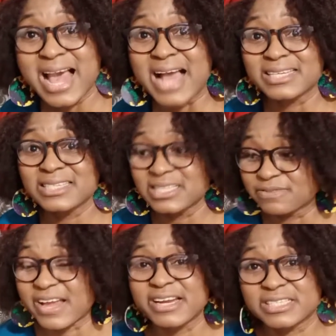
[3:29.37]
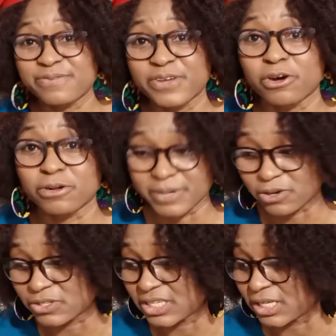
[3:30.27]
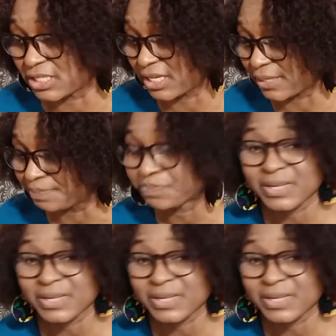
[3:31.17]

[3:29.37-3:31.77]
And this is very difficult because the